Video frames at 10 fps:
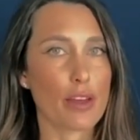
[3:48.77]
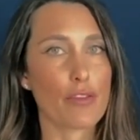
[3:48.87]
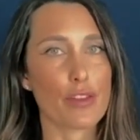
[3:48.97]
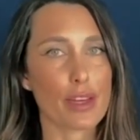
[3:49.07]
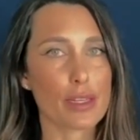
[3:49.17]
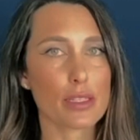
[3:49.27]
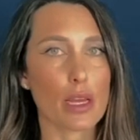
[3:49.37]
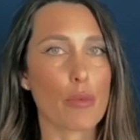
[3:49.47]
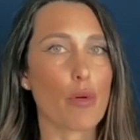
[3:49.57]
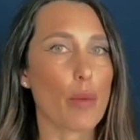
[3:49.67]
For this,
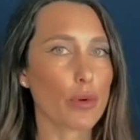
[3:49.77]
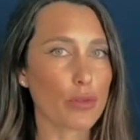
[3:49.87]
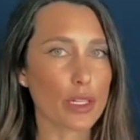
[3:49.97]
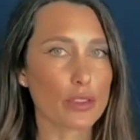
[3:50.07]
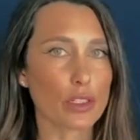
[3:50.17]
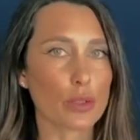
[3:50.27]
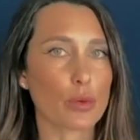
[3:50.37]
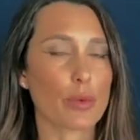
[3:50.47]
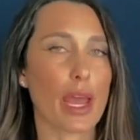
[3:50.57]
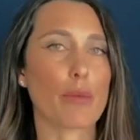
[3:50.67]
a proper realtor will
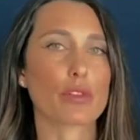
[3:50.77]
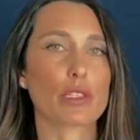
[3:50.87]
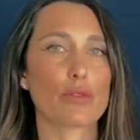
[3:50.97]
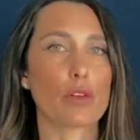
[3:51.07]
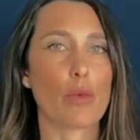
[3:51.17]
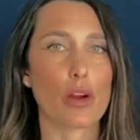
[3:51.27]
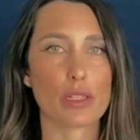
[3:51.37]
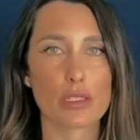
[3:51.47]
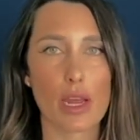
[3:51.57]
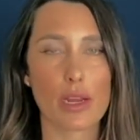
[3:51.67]
be able to give you a
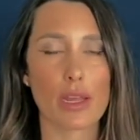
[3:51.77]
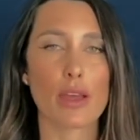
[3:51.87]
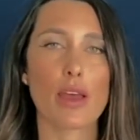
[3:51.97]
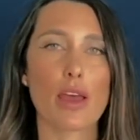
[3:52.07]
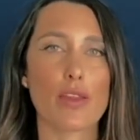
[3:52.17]
market study